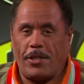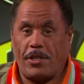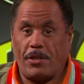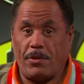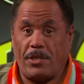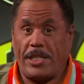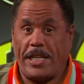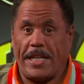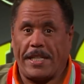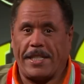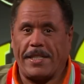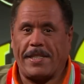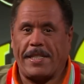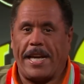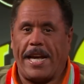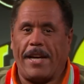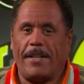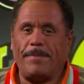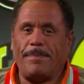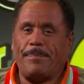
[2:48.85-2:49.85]
So check this
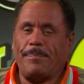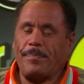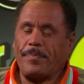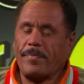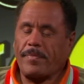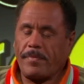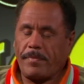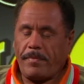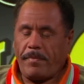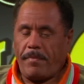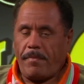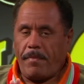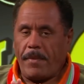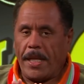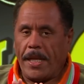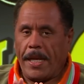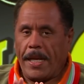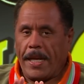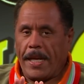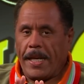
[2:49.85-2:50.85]
out.
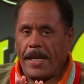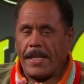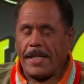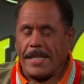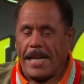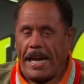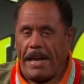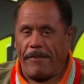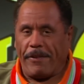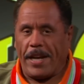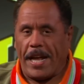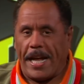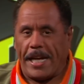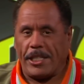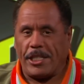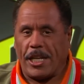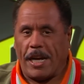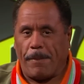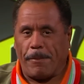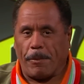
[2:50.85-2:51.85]
Dave and I
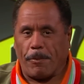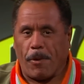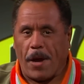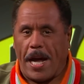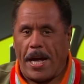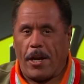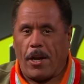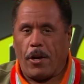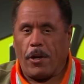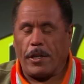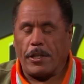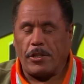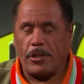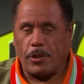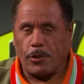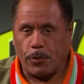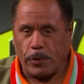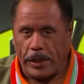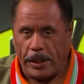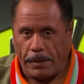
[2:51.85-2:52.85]
and John McBride are
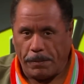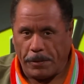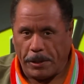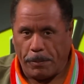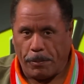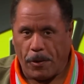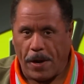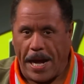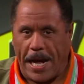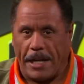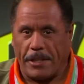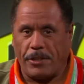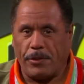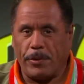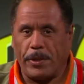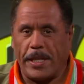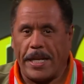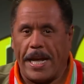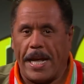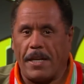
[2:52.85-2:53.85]
extremely proud
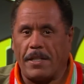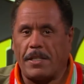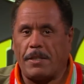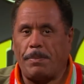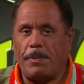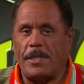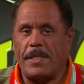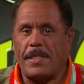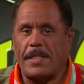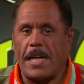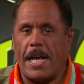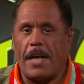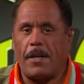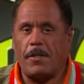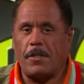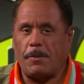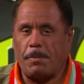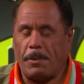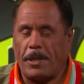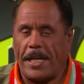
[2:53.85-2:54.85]
to announce
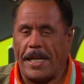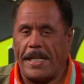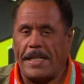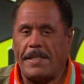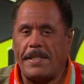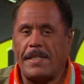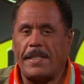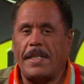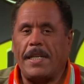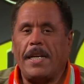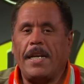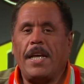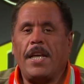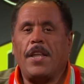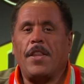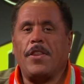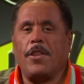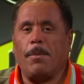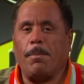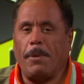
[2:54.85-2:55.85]
Pensado's Place,
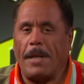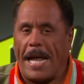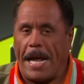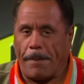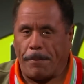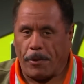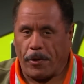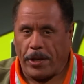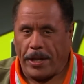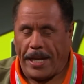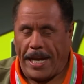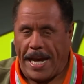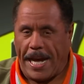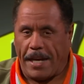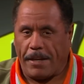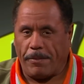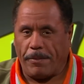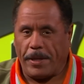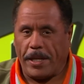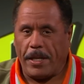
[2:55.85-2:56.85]
the Blackbird
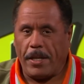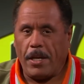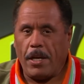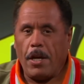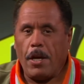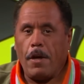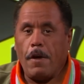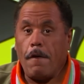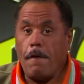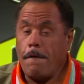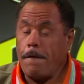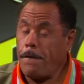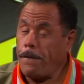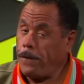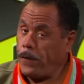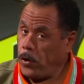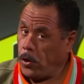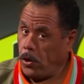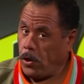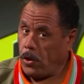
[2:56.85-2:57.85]
Academy,
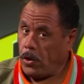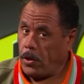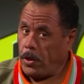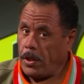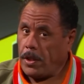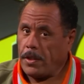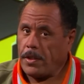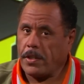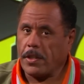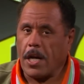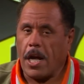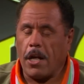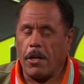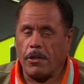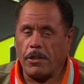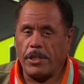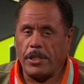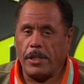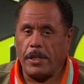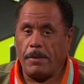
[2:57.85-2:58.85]
full
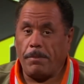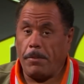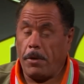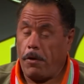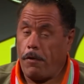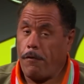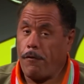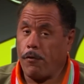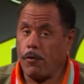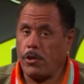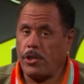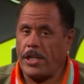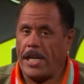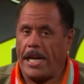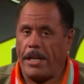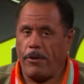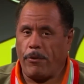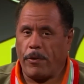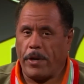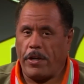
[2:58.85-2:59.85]
scholarship for
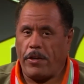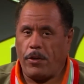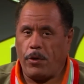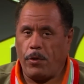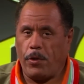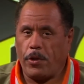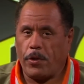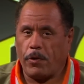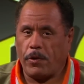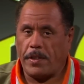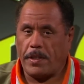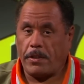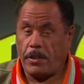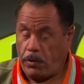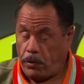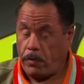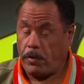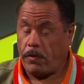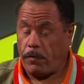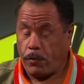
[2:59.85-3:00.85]
January, two,
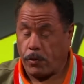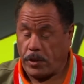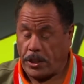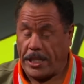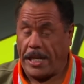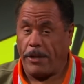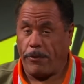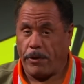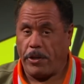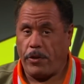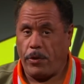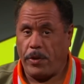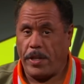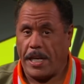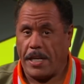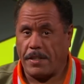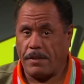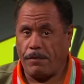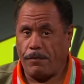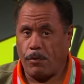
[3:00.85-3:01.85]
for January
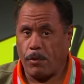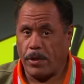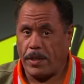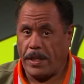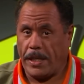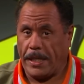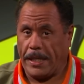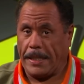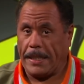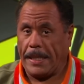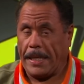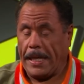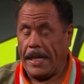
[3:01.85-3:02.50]
2014.